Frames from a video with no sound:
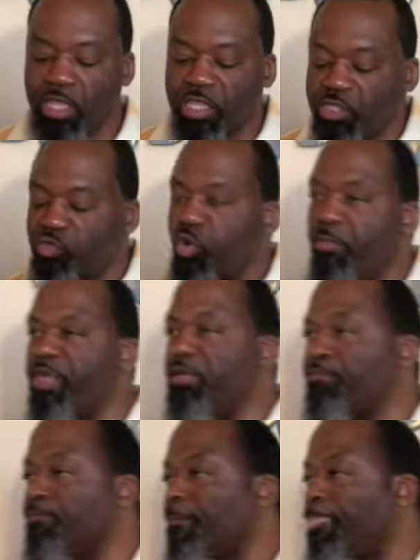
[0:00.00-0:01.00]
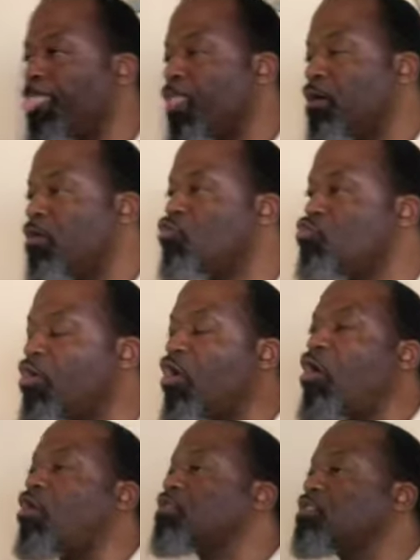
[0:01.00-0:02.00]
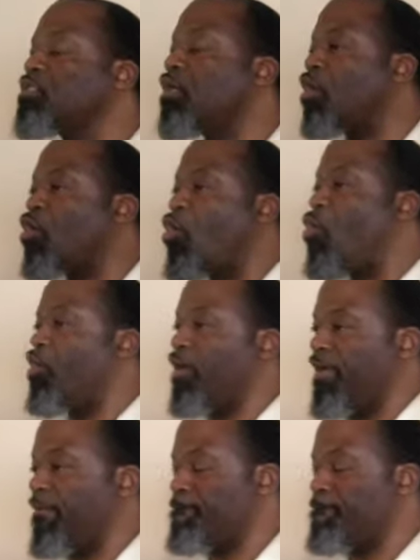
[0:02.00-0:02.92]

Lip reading: this woman who lost a coin,